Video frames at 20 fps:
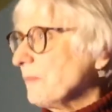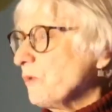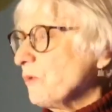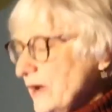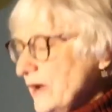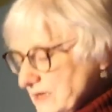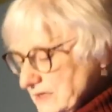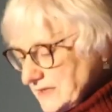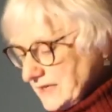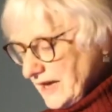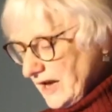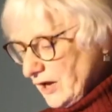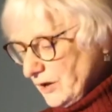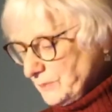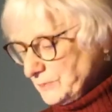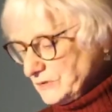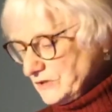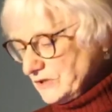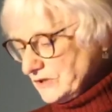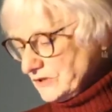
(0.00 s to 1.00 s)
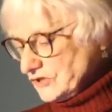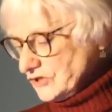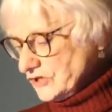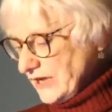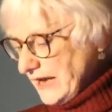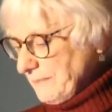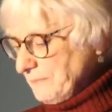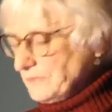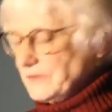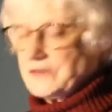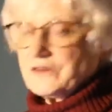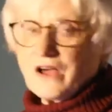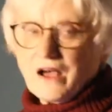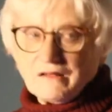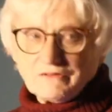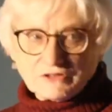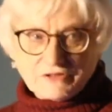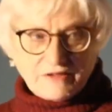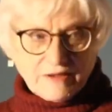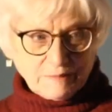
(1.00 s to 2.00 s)
ways helped to shape the
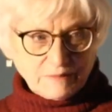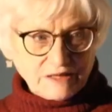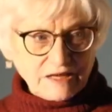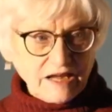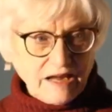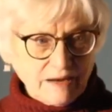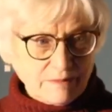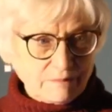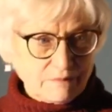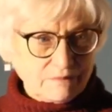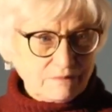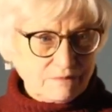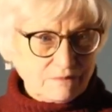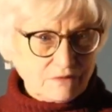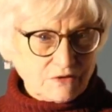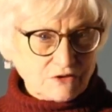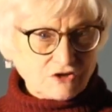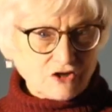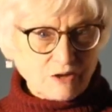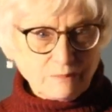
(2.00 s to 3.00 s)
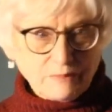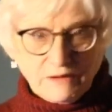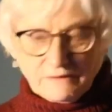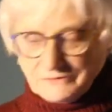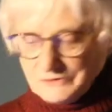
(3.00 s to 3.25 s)
novel that became The Jump Off